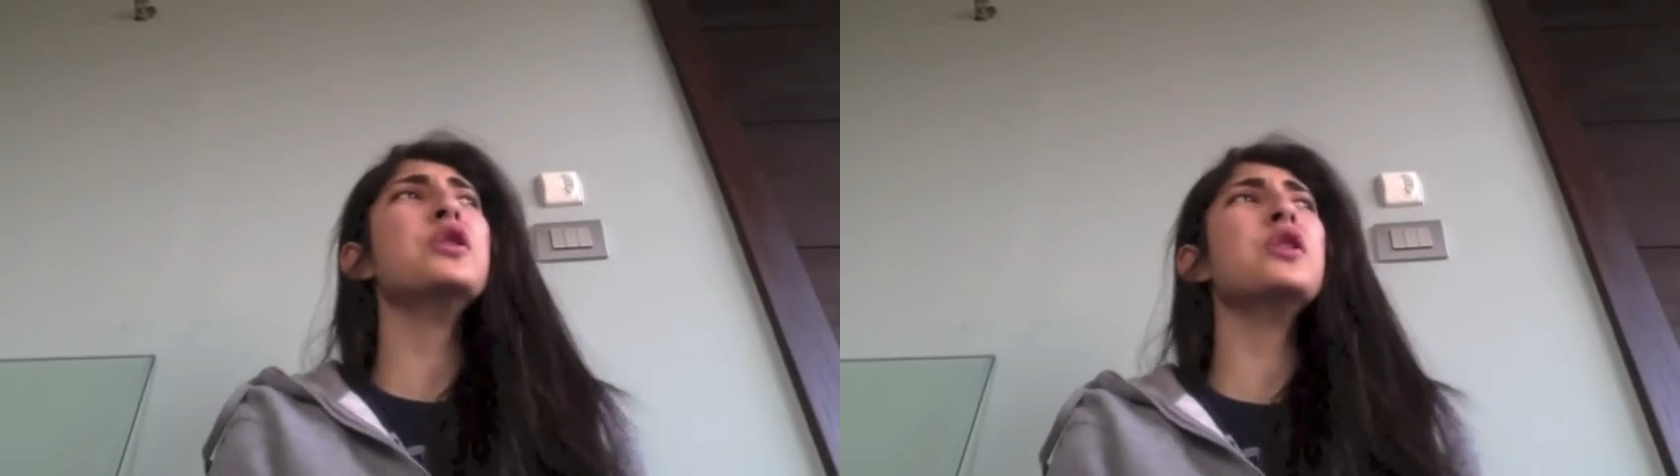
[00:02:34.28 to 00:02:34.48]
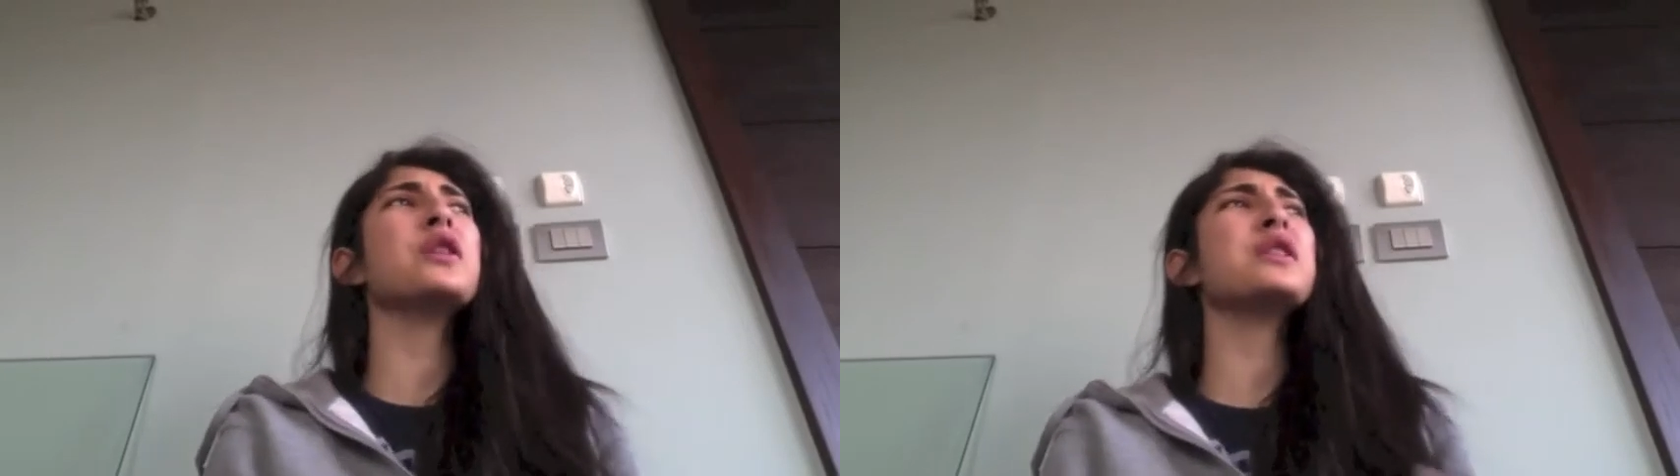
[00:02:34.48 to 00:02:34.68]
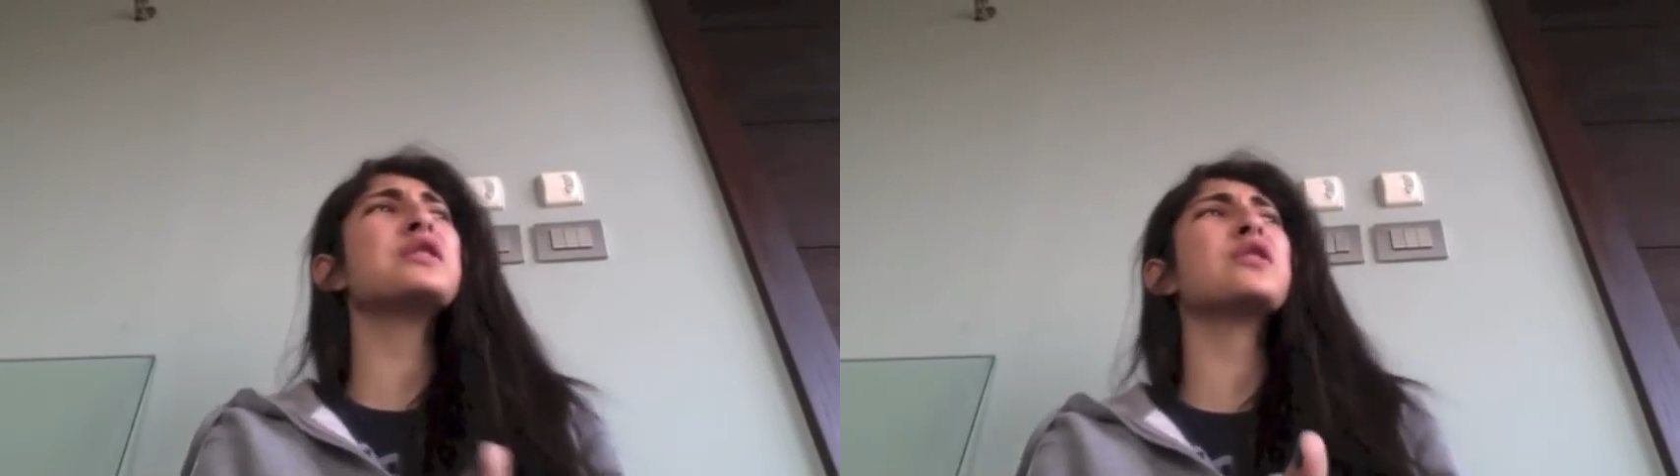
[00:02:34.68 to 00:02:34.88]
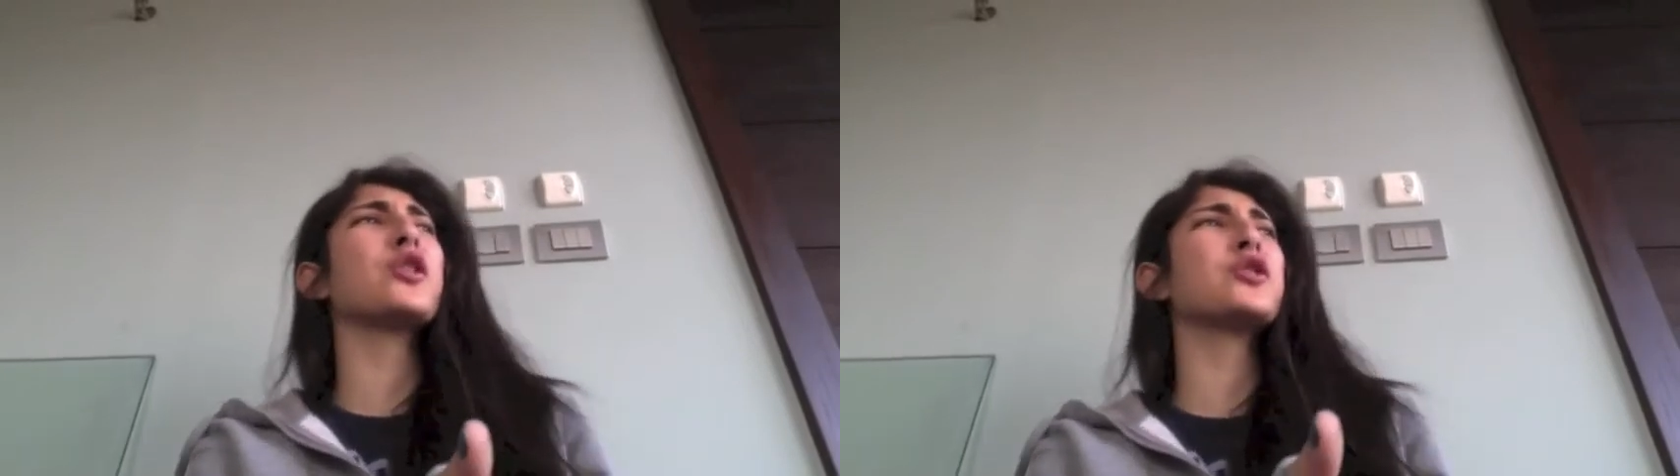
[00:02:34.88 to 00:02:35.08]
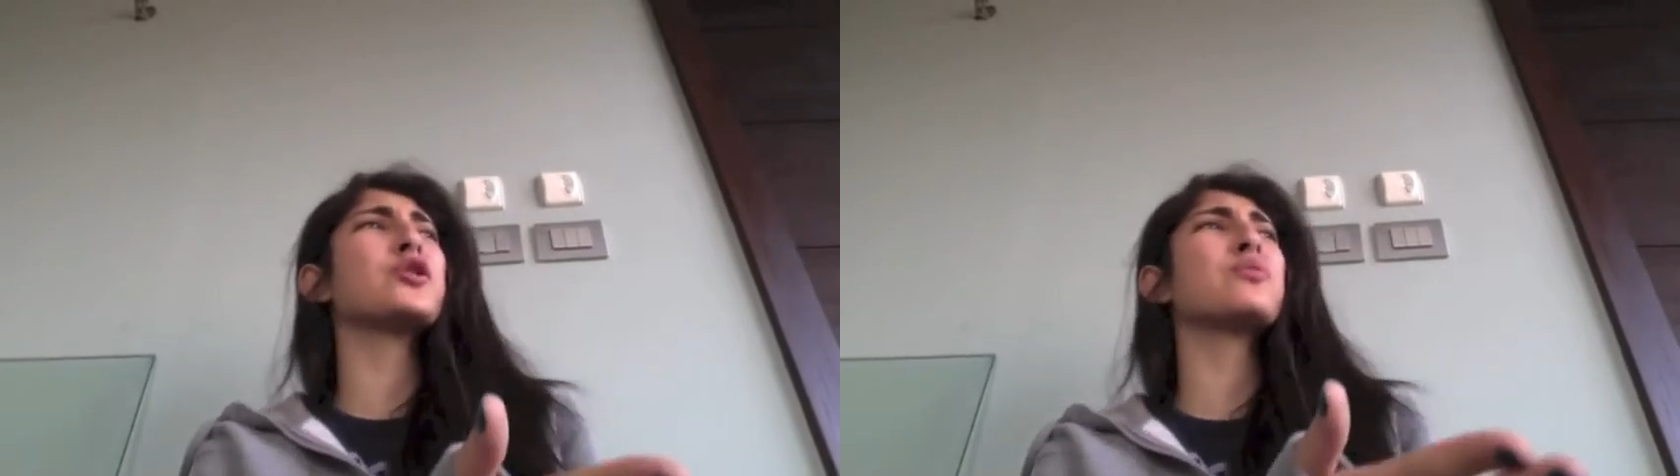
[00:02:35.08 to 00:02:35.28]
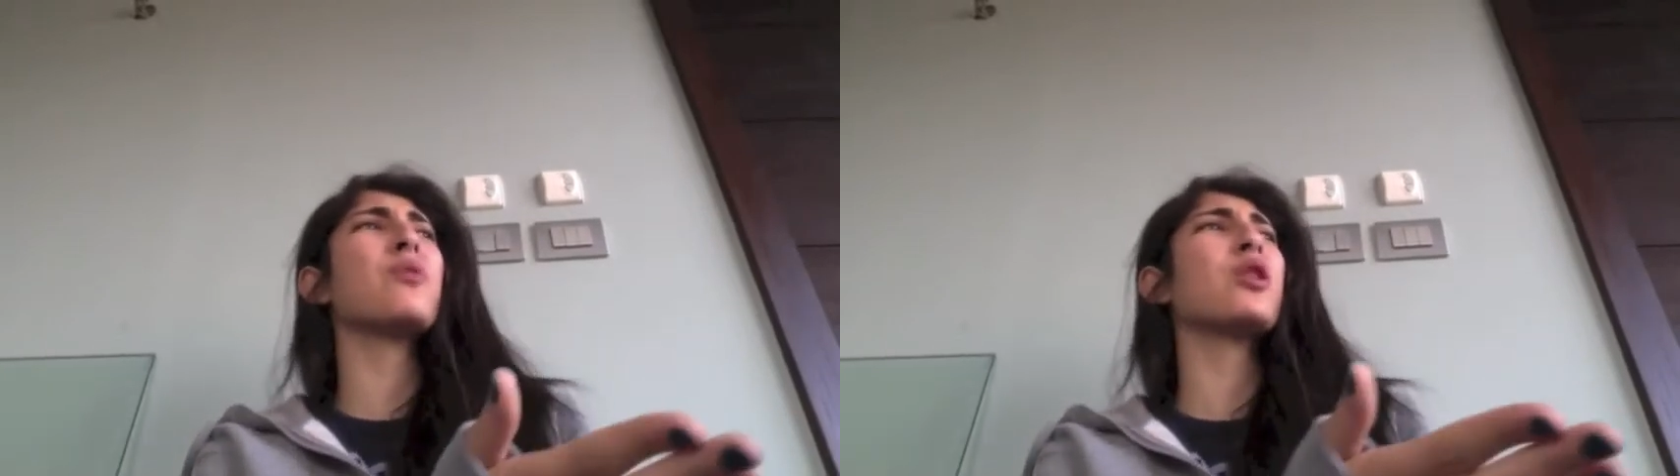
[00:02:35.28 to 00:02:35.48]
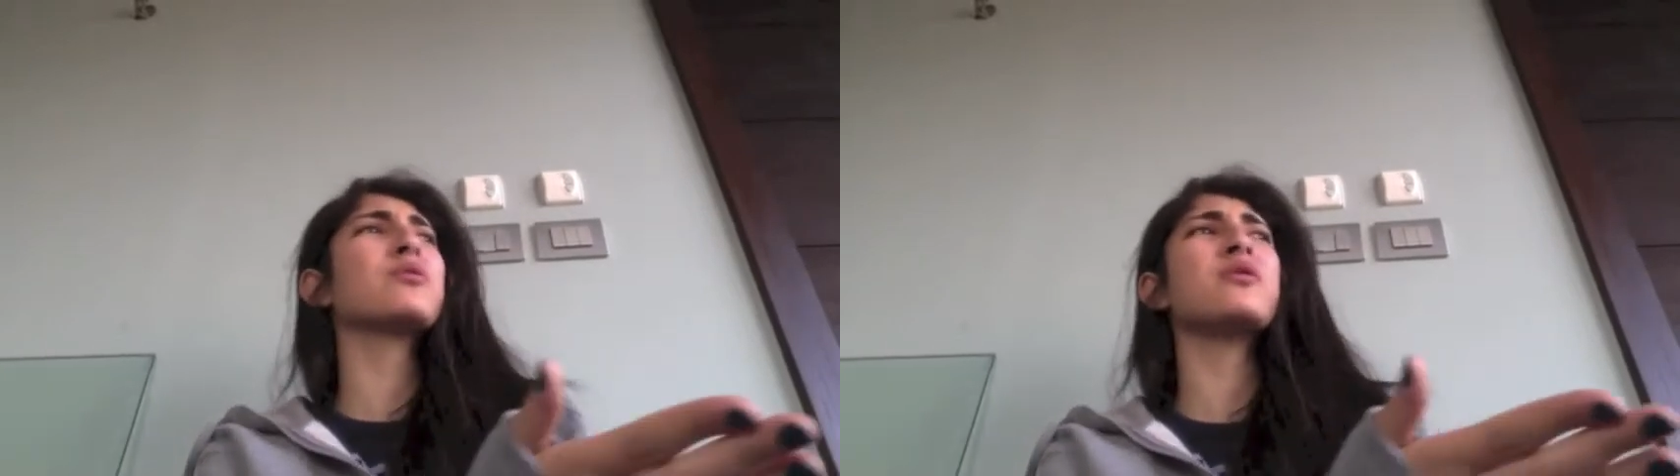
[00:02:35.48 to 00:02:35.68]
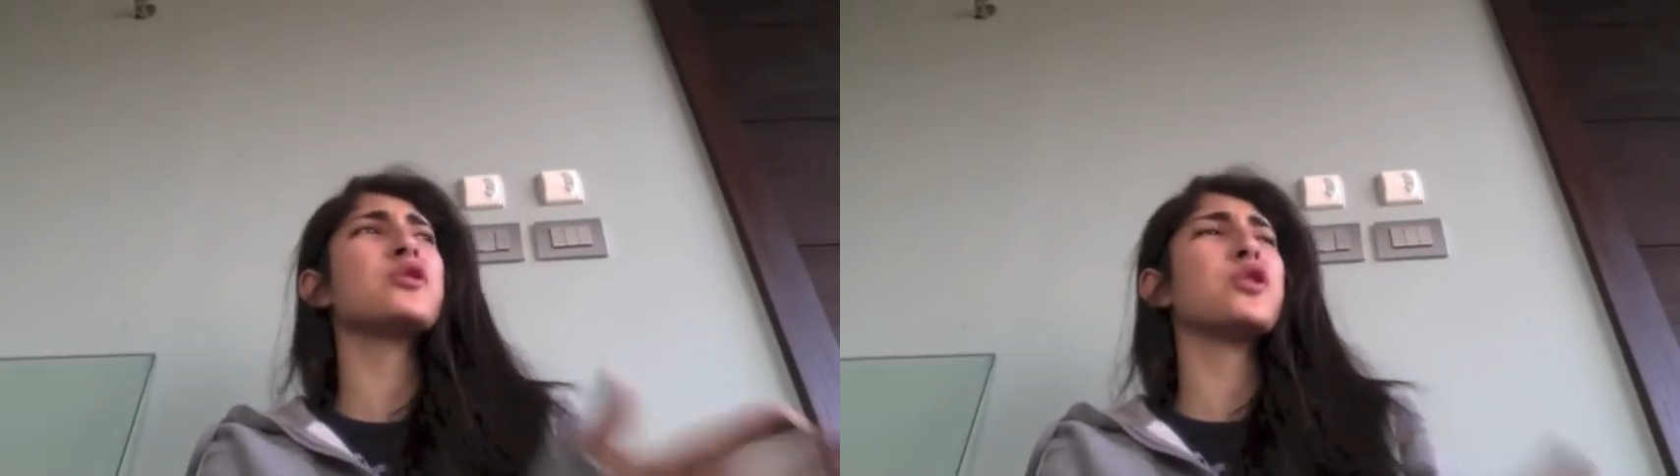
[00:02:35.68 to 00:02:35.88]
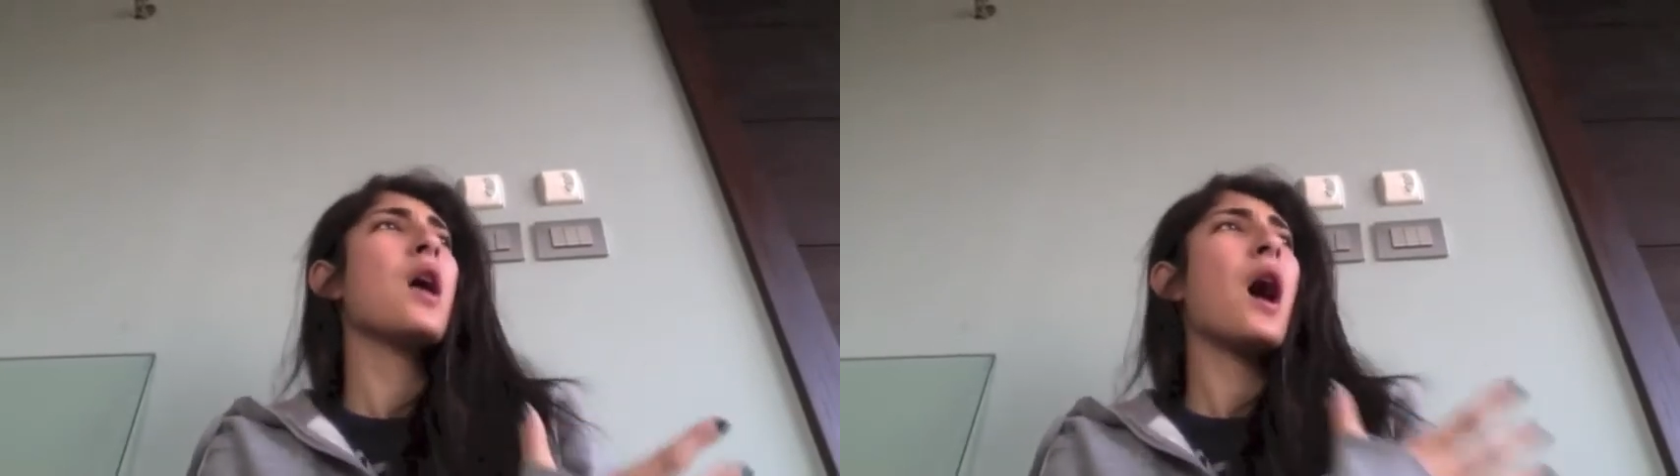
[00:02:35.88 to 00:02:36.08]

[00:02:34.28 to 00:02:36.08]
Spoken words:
He's such a small creature.